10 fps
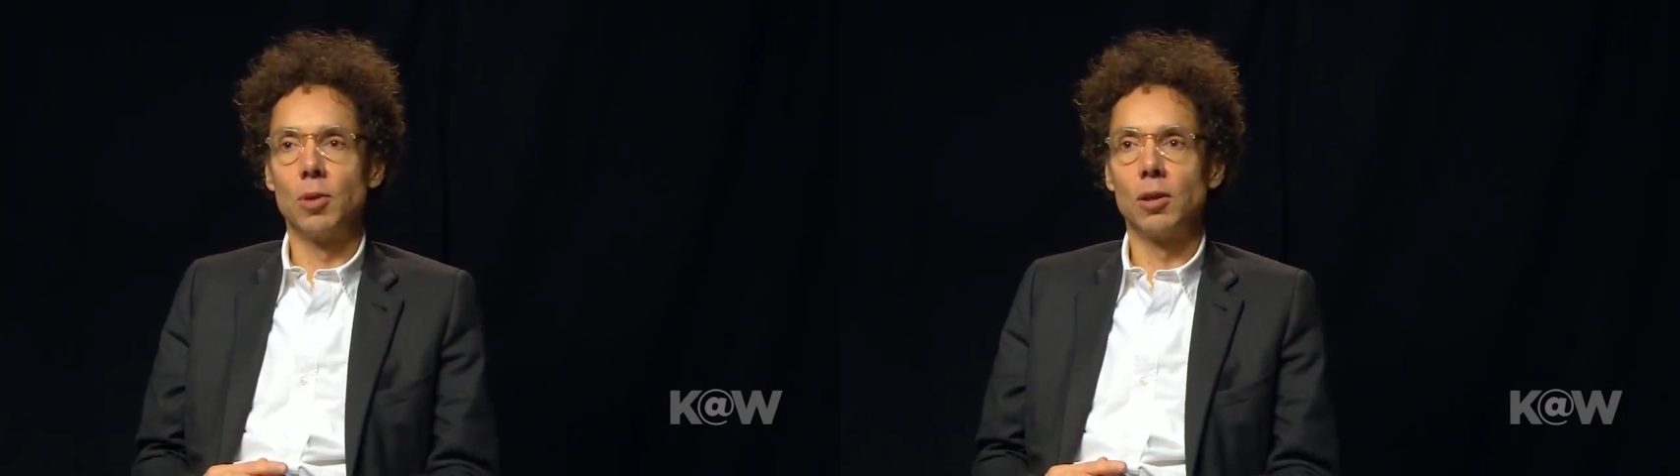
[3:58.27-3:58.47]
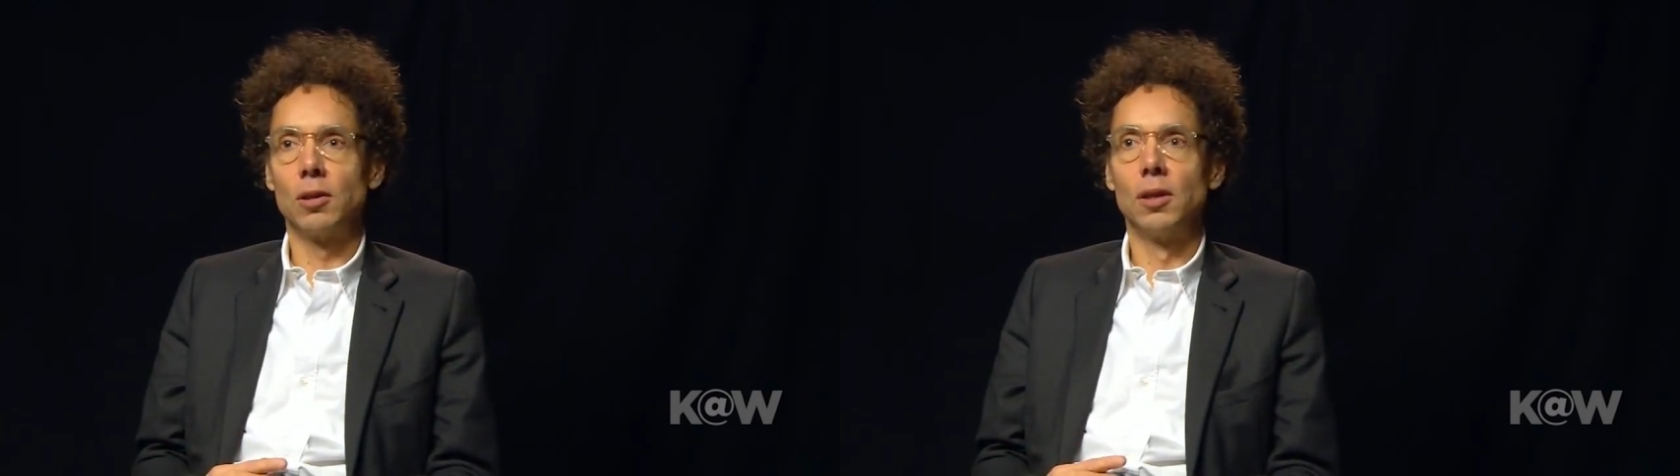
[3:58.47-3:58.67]

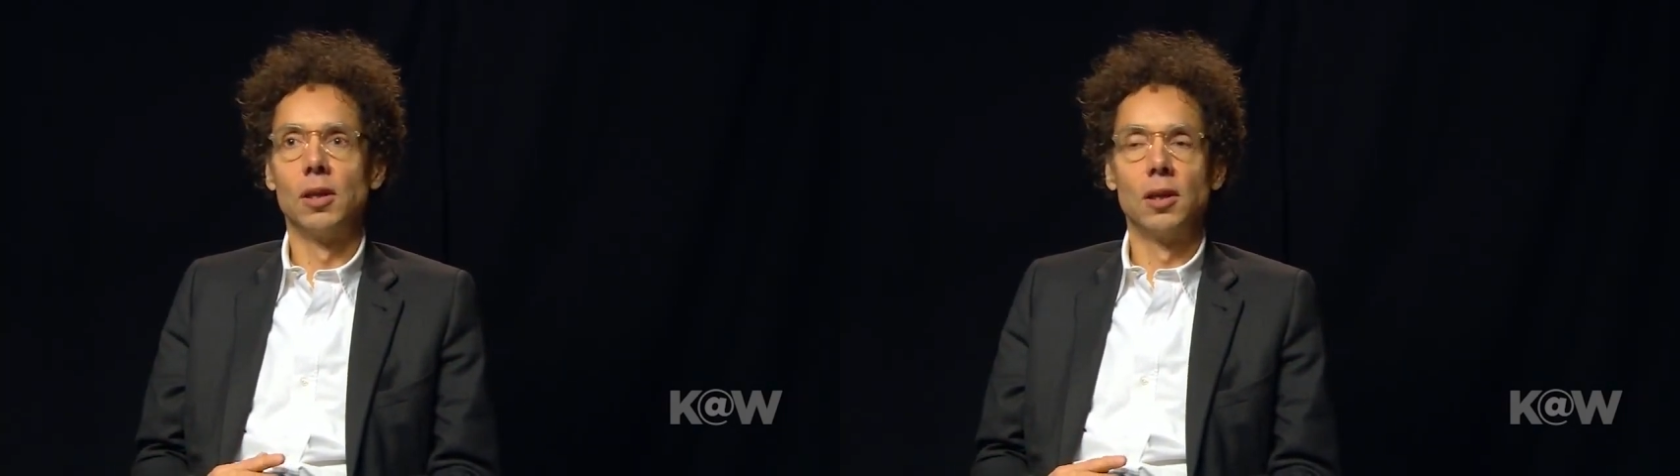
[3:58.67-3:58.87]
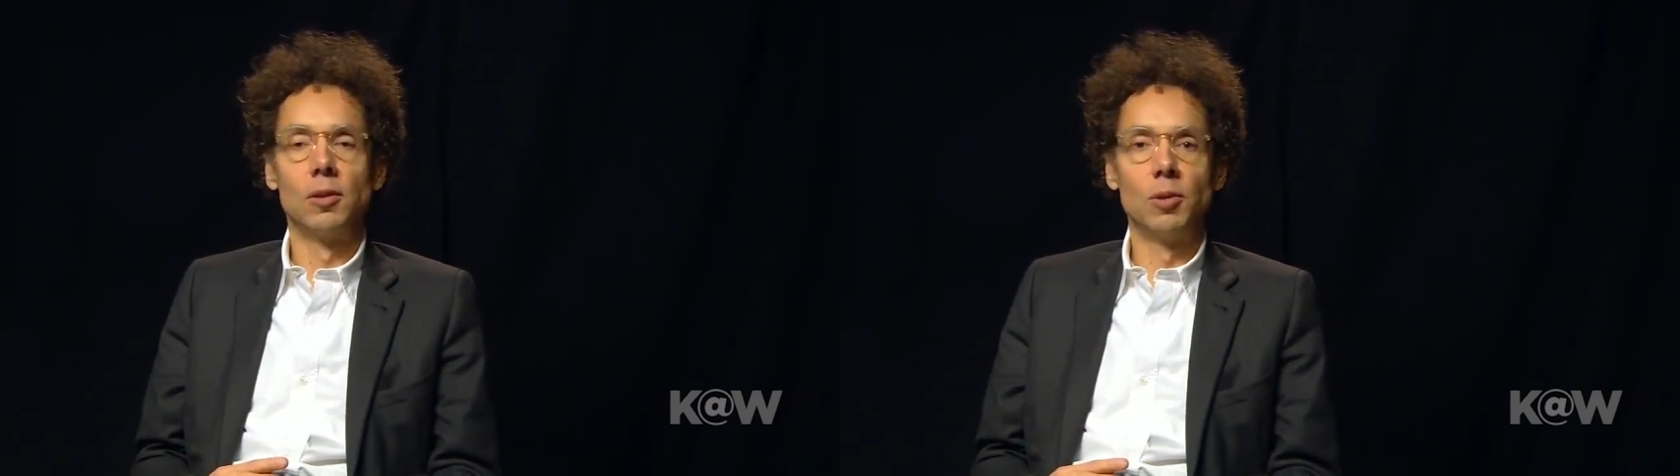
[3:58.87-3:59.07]
we're
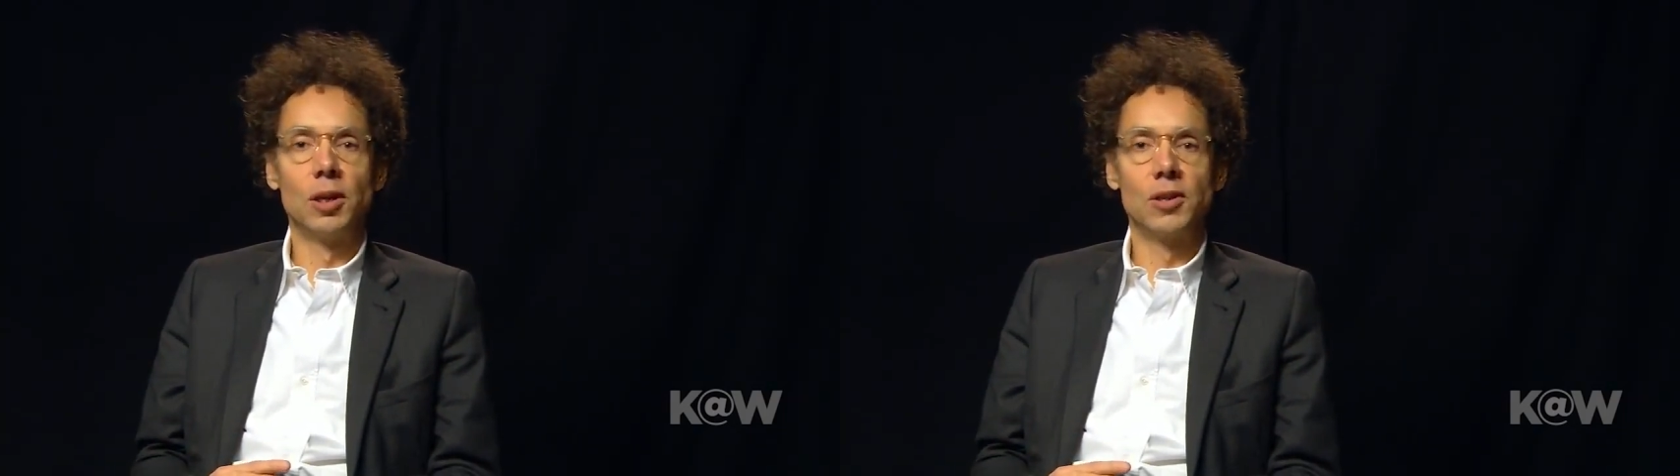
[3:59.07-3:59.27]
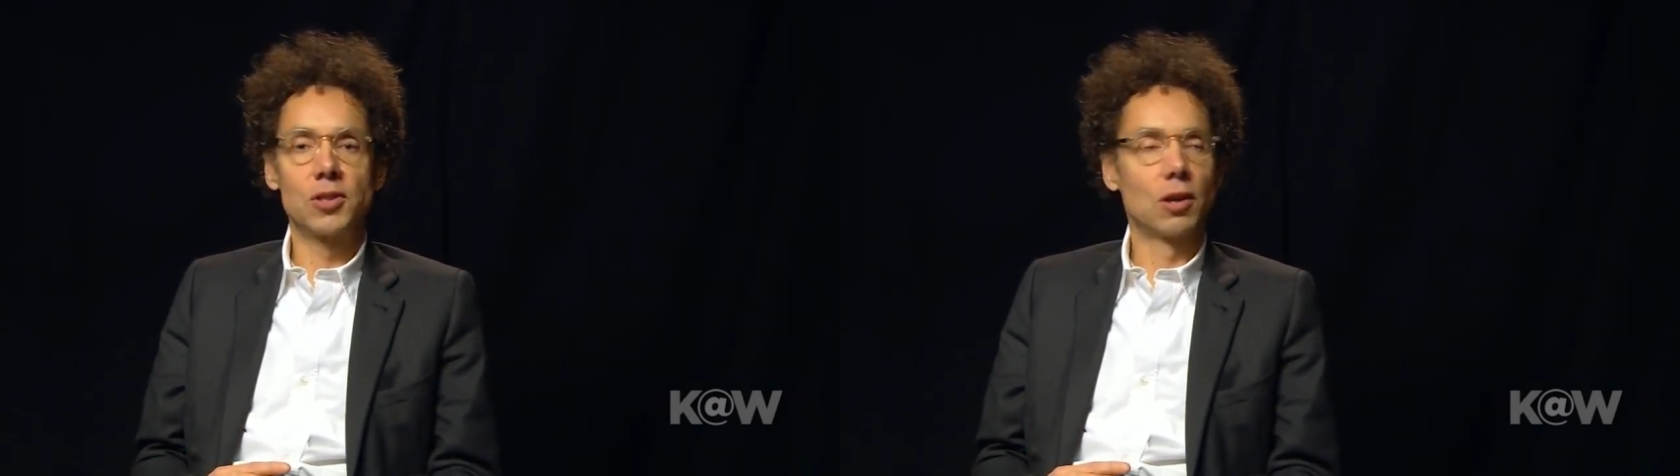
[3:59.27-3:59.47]

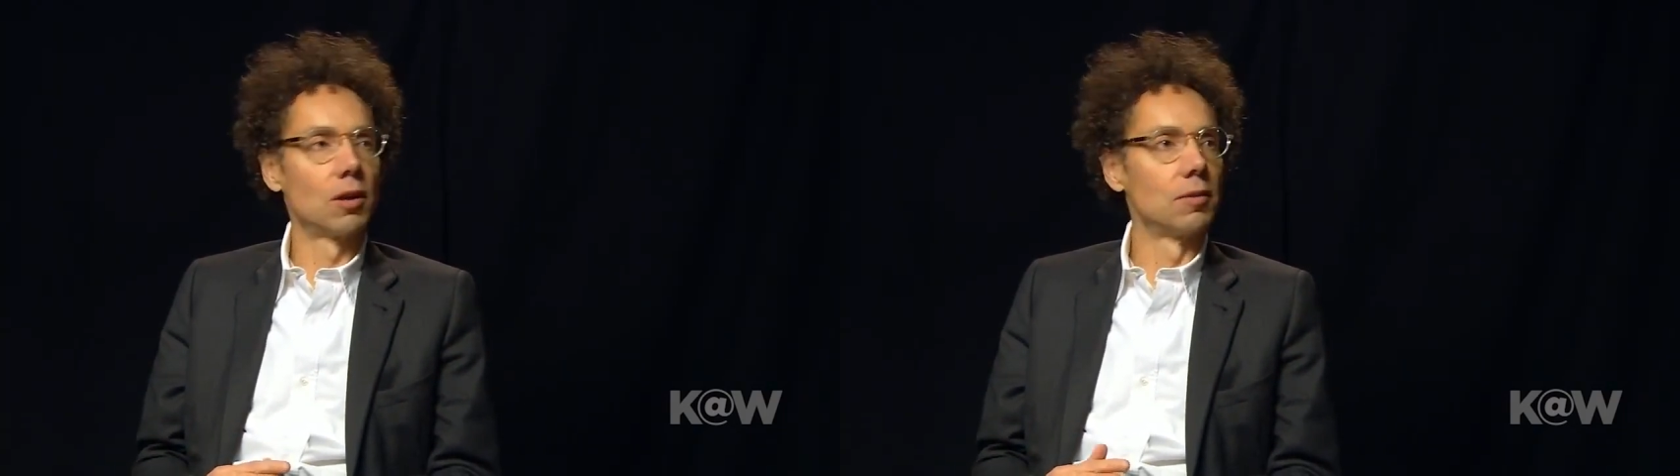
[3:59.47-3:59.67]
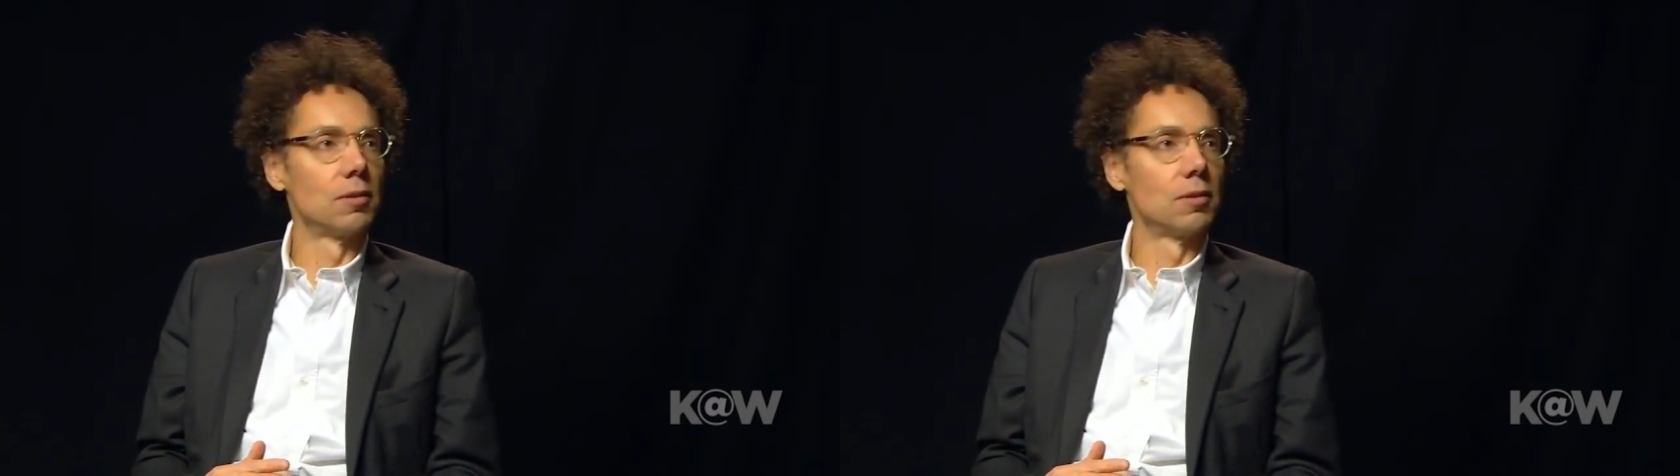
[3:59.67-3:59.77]
going to start